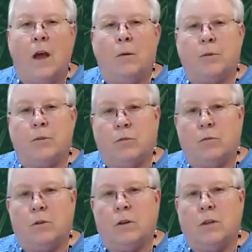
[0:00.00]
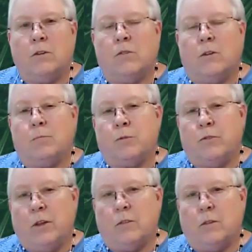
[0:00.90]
opportunities that present